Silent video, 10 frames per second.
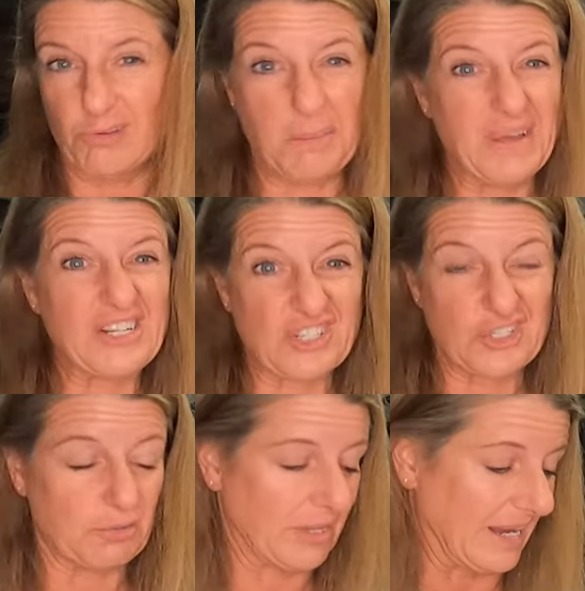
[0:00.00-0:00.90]
I may
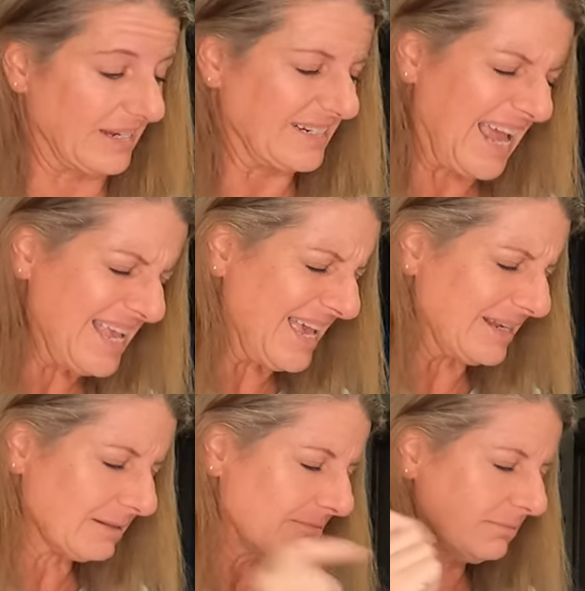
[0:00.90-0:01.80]
just do that. Dang
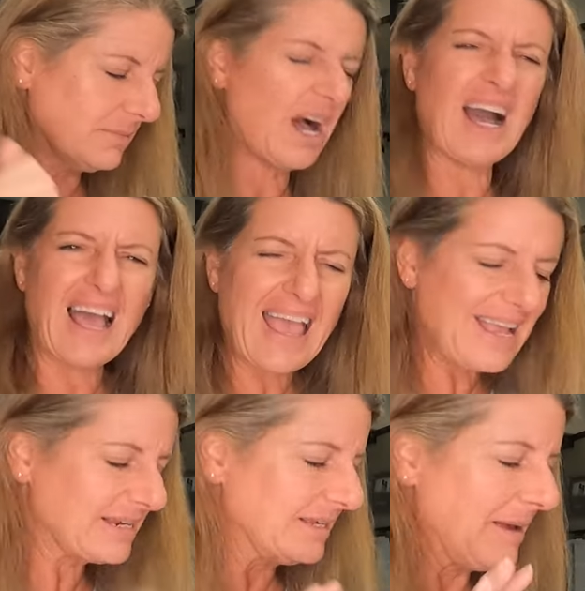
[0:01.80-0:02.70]
it. I
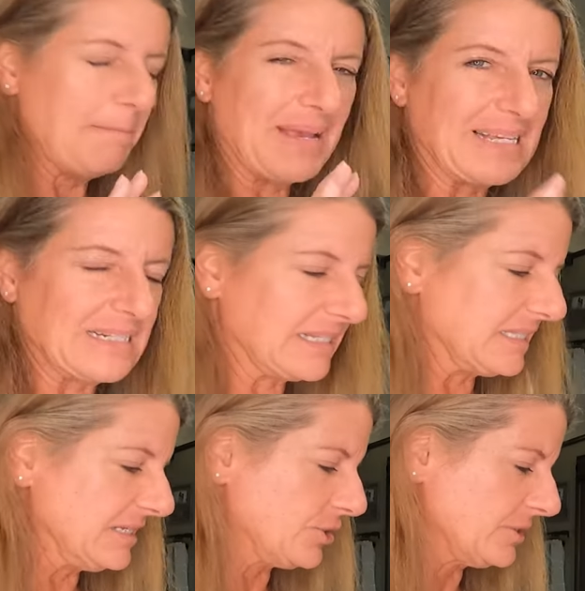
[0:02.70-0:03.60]
hate making
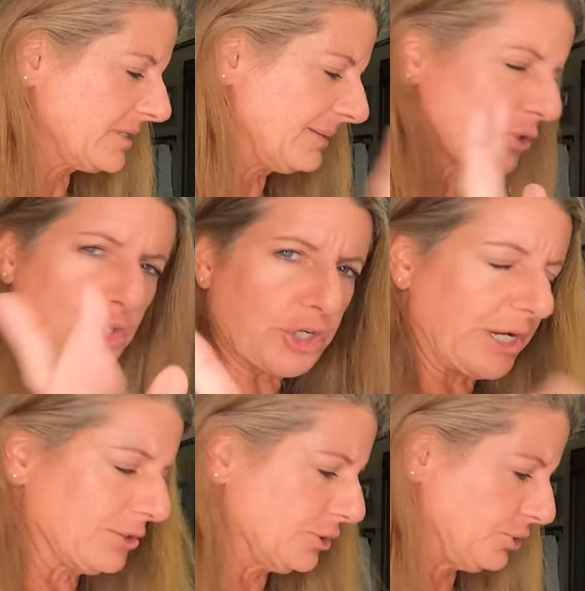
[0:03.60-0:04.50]
decisions. I'm sure
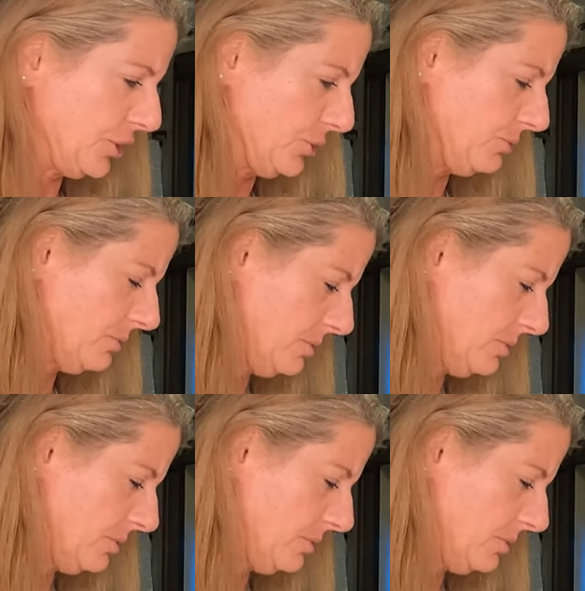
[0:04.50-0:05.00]
y'all do too.